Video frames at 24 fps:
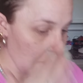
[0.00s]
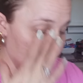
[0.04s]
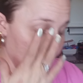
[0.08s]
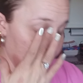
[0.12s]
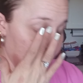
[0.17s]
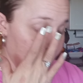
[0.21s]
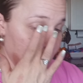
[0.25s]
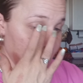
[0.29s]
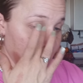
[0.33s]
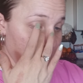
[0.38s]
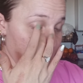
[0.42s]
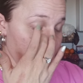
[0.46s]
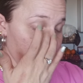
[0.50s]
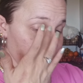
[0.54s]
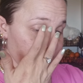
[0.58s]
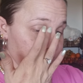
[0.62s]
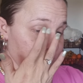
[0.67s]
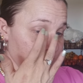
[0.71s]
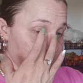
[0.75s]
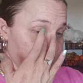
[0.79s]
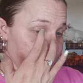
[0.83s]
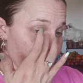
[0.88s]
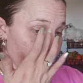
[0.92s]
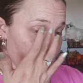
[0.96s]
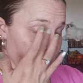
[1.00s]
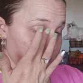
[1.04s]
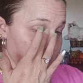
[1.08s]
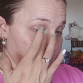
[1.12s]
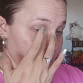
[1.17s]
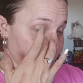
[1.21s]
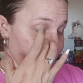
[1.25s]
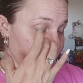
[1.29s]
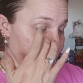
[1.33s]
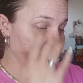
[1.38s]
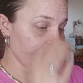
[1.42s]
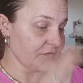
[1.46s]
I got them for
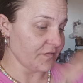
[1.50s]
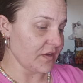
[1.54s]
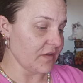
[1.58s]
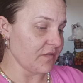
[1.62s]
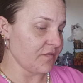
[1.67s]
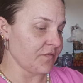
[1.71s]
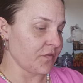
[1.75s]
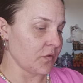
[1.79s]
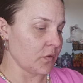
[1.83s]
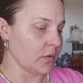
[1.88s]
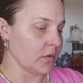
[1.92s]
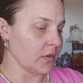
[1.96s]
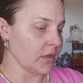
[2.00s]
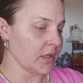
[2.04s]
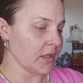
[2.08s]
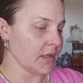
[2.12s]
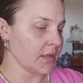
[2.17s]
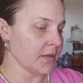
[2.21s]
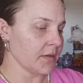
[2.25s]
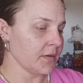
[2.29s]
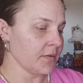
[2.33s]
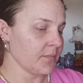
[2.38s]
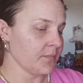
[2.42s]
$4.54.